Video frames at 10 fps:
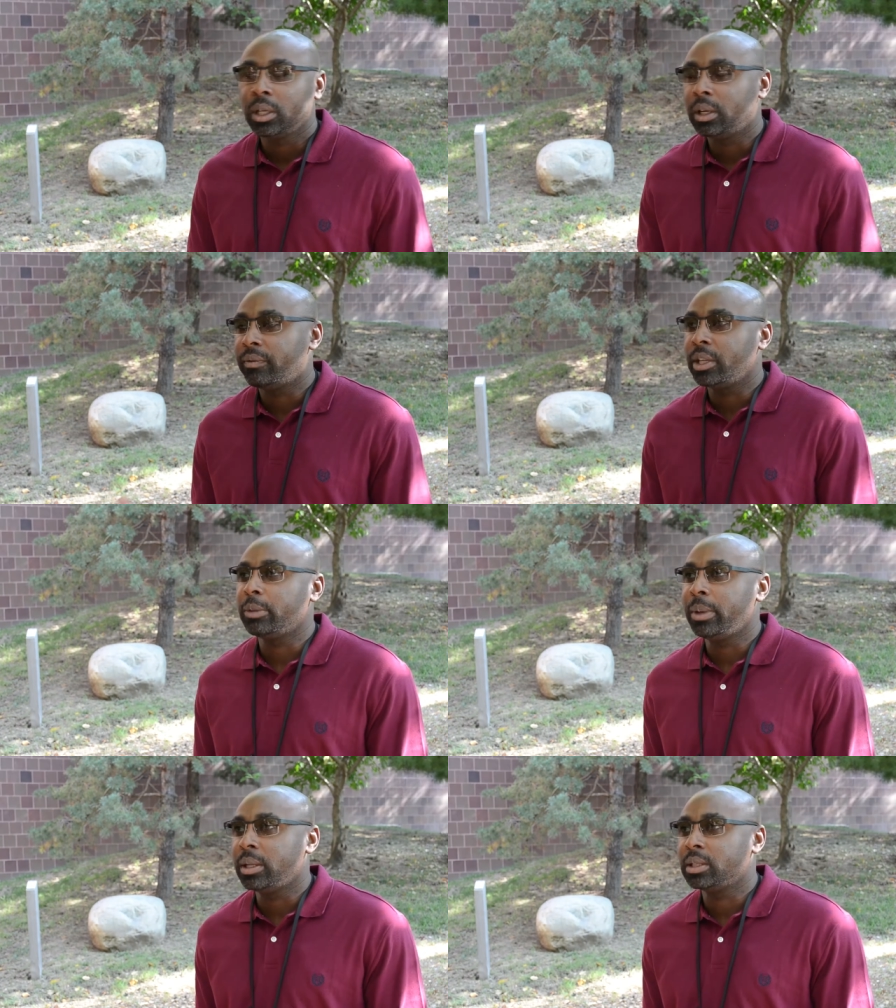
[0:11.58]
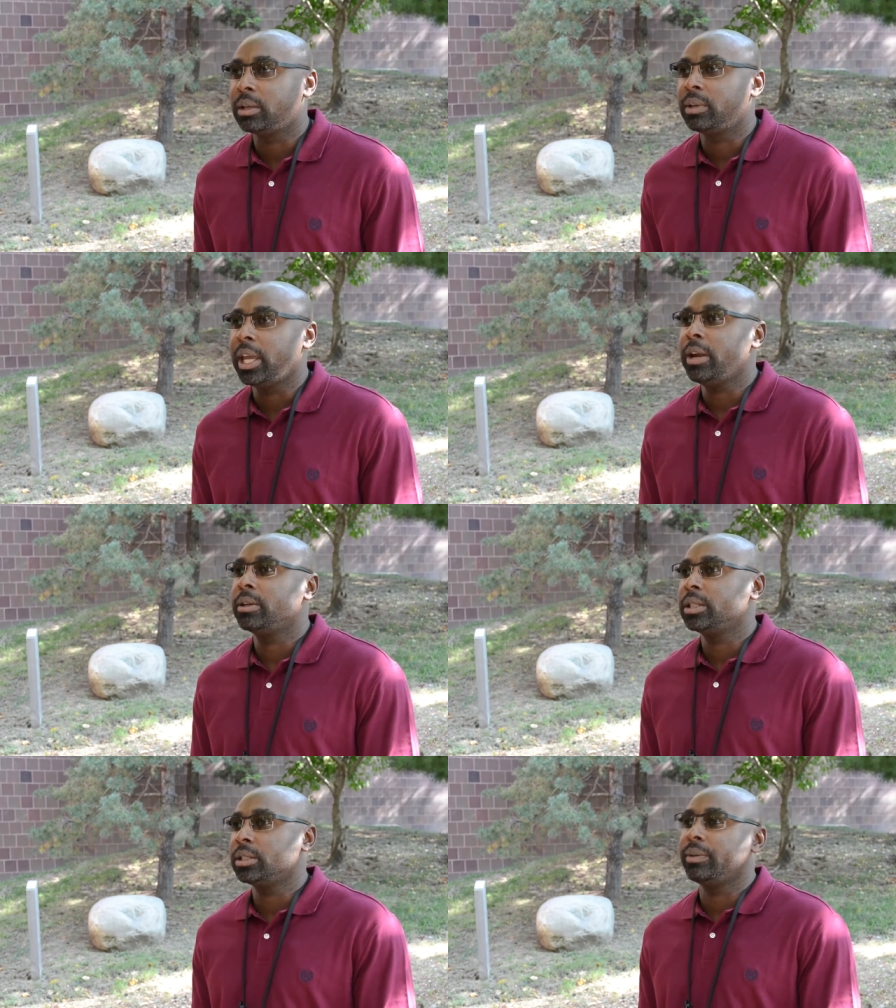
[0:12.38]
of independence, of the
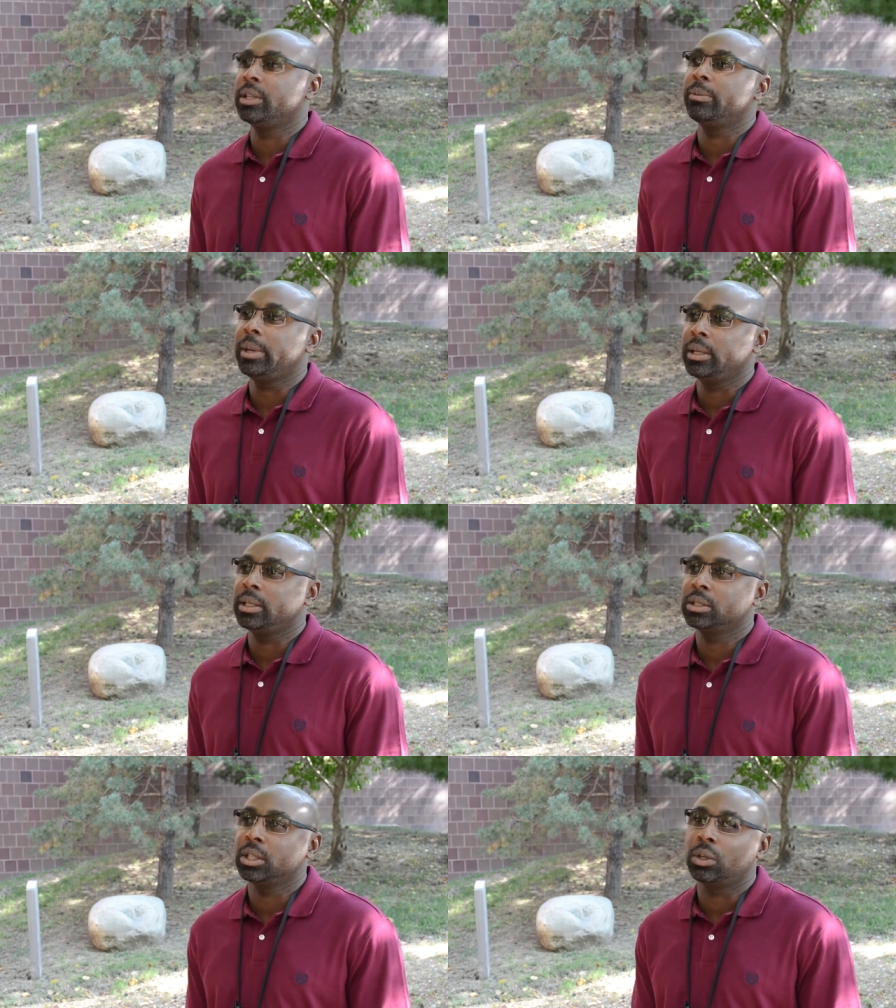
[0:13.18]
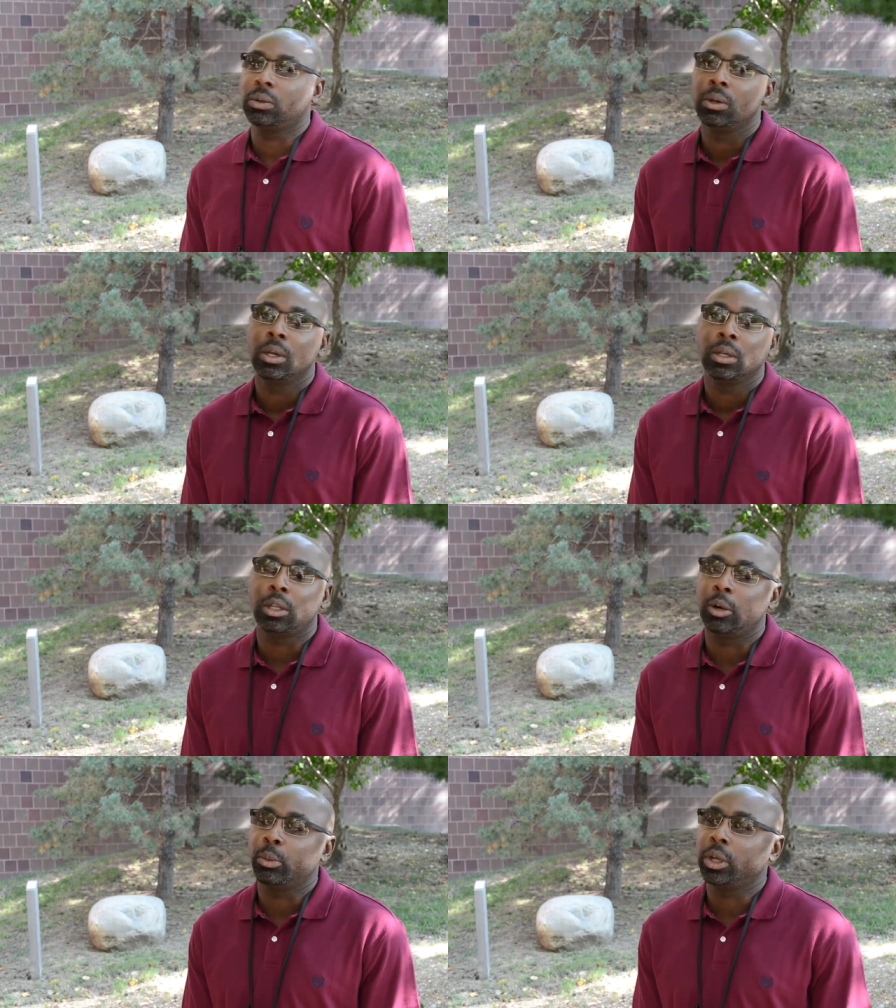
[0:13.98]
heritage of independence. So, you
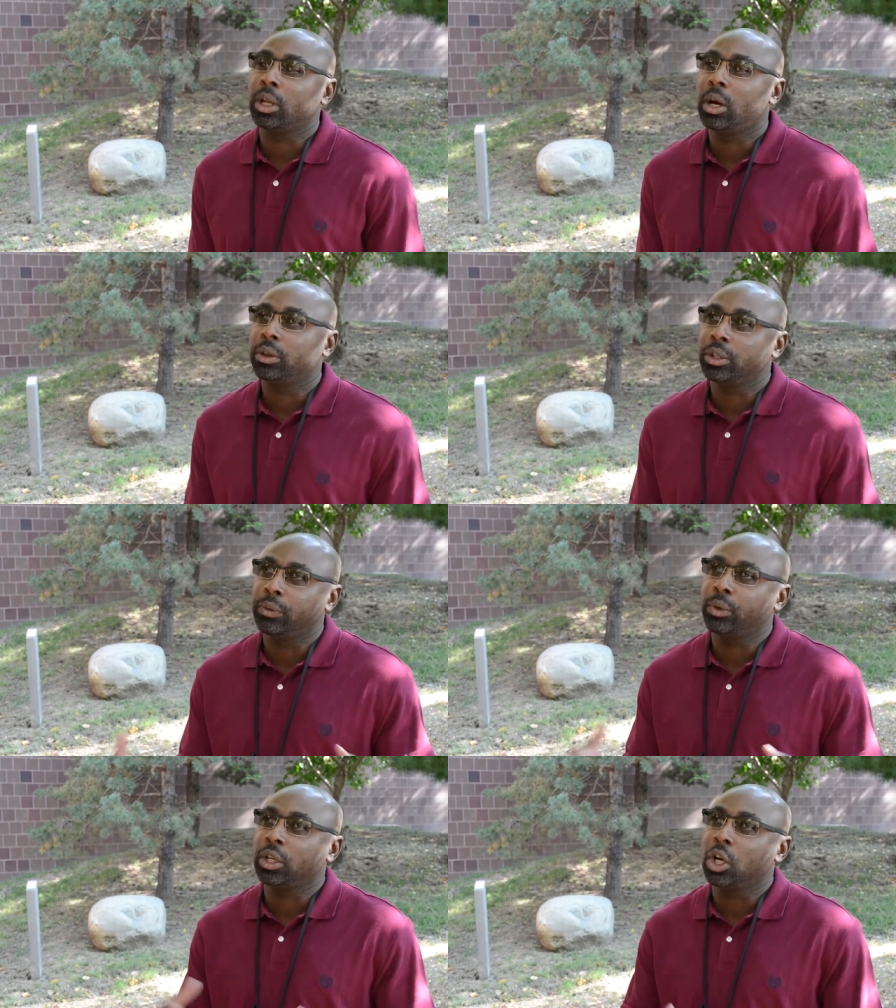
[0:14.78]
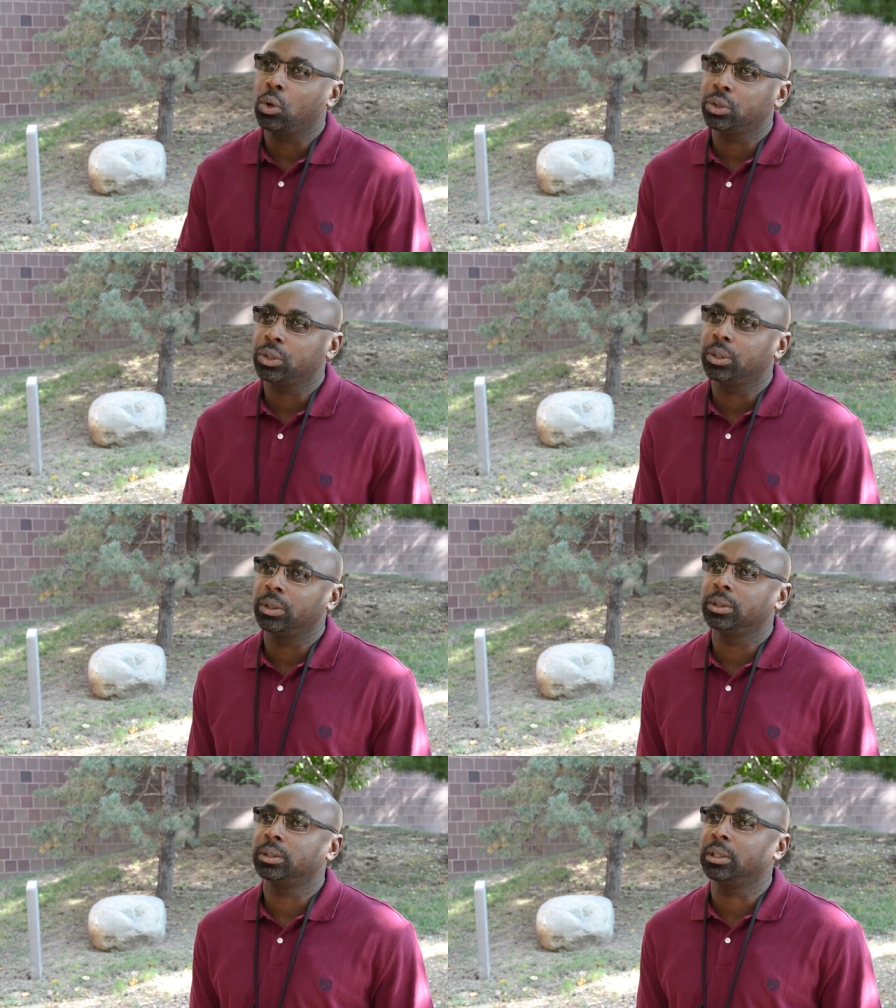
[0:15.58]
know, bringing all the different
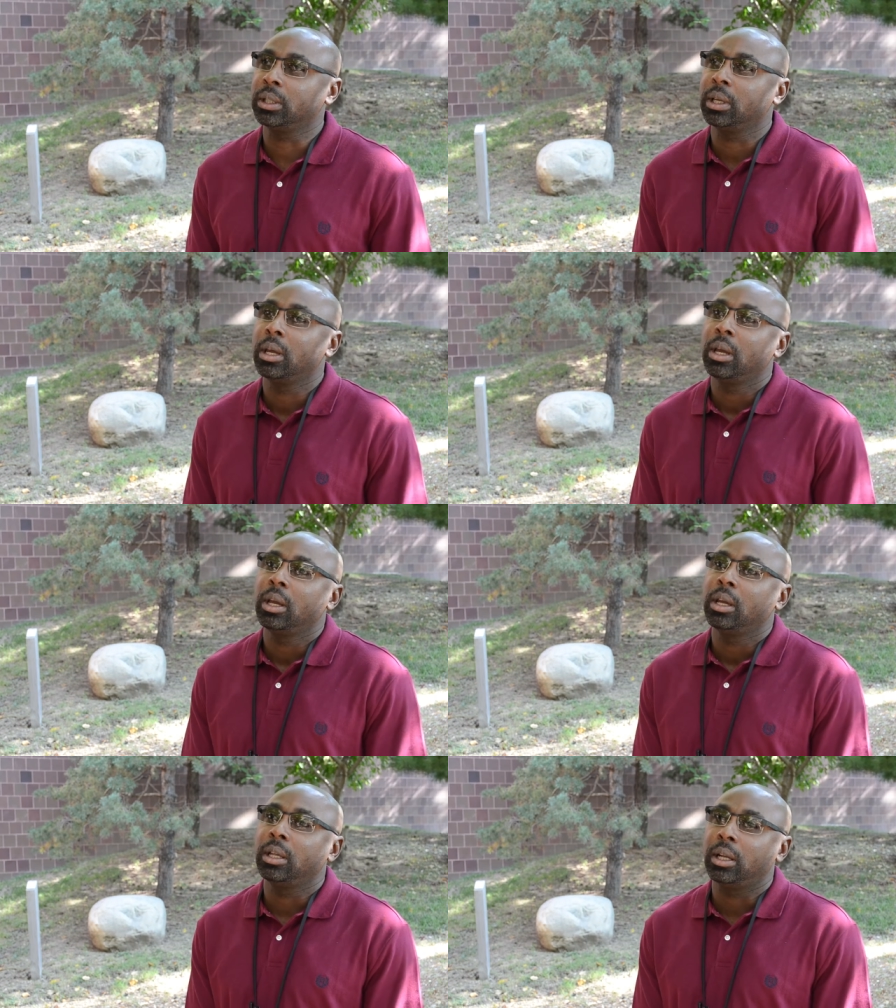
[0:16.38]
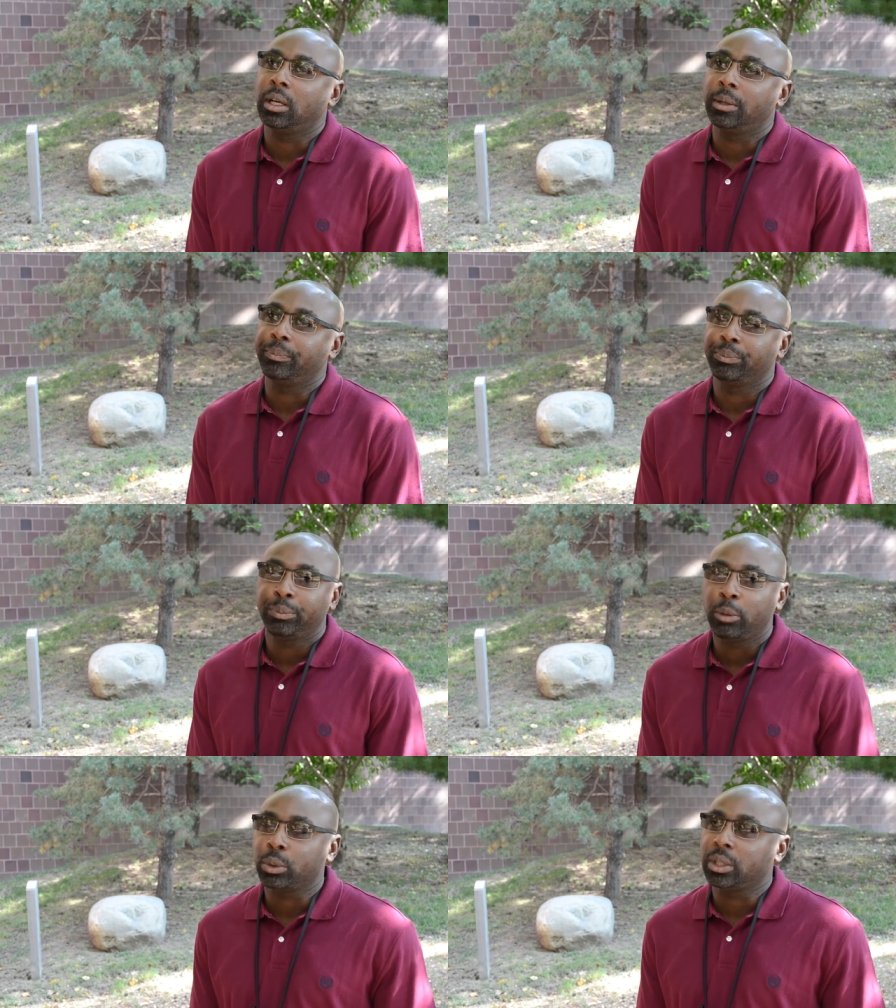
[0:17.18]
cultures and, and um,
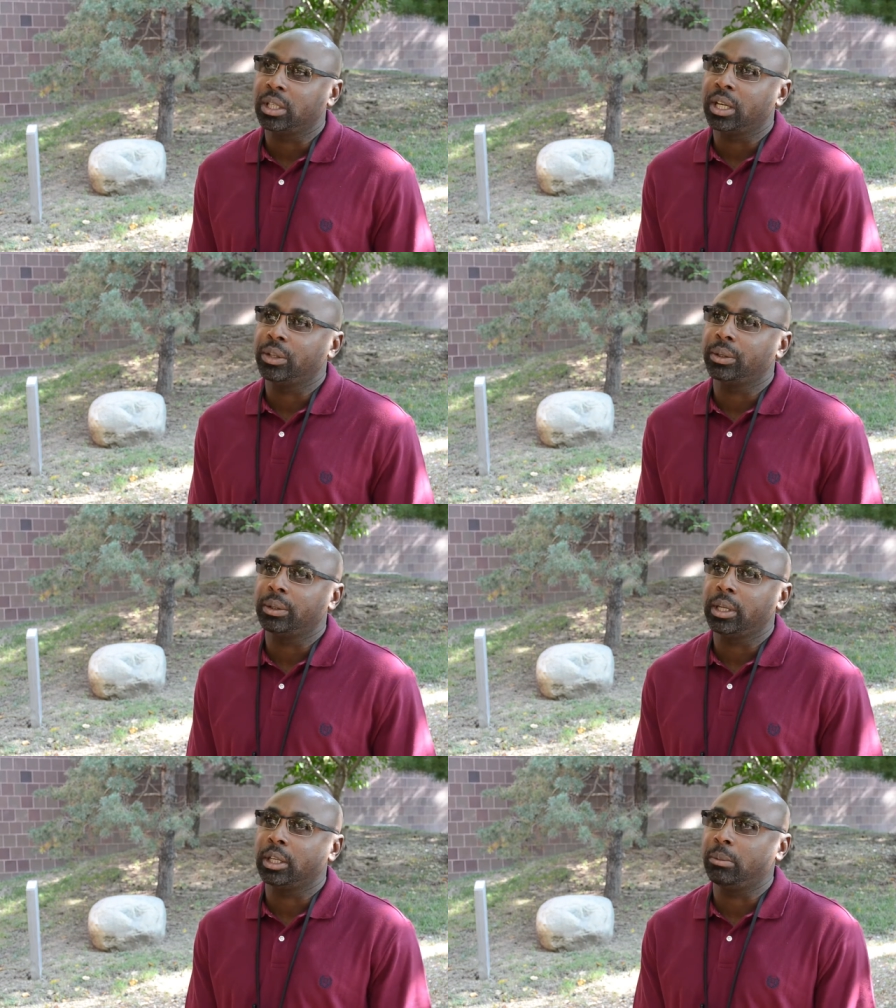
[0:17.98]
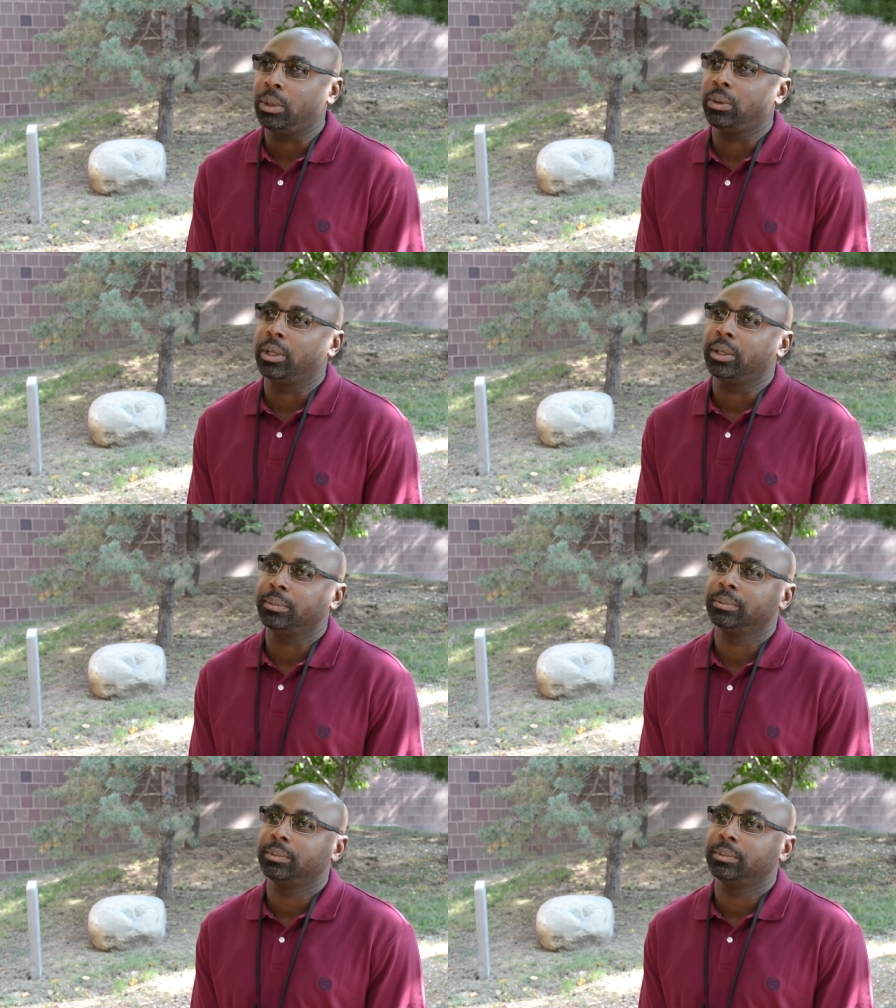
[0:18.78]
people together in the community.